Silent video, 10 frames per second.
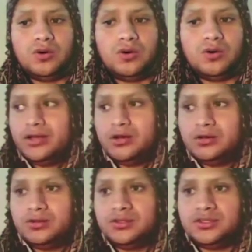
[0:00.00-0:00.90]
I
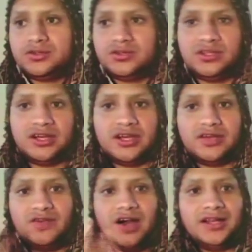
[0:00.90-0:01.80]
go to the street and
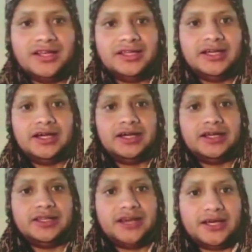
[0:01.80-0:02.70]
I falling and
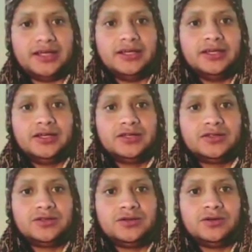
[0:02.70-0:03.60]
I die.
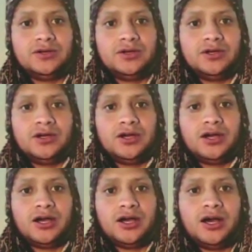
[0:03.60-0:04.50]
So
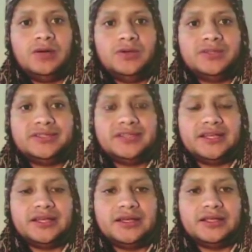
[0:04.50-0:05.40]
how is
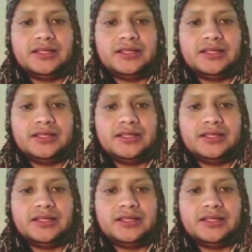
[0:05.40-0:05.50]
the